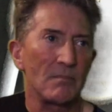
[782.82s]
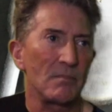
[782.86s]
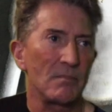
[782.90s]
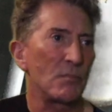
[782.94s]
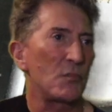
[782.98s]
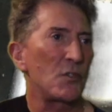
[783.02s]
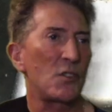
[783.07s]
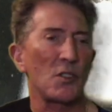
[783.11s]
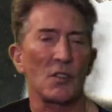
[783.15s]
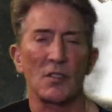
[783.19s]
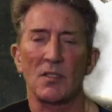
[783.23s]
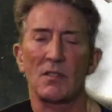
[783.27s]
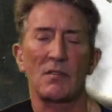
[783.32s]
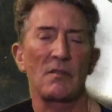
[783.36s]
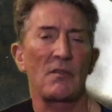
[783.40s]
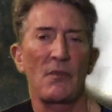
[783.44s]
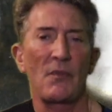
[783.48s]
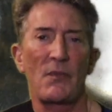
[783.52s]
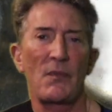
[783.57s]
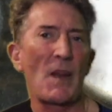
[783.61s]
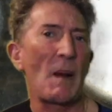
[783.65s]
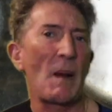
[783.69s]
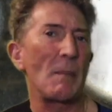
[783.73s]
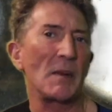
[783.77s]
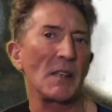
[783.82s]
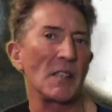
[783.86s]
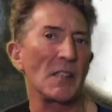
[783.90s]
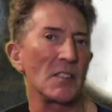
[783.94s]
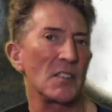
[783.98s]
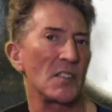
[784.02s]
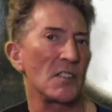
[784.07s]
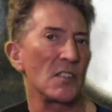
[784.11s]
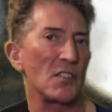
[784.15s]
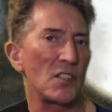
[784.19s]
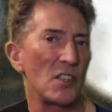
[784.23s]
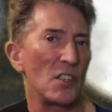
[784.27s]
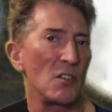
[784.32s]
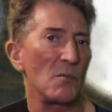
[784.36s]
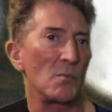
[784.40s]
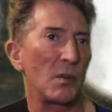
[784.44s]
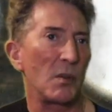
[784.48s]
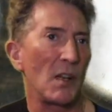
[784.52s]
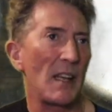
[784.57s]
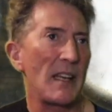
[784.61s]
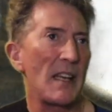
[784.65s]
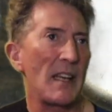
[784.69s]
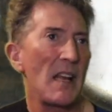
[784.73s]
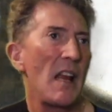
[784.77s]
just fabulous to
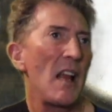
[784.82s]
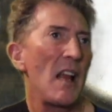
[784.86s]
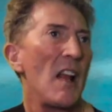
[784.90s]
play.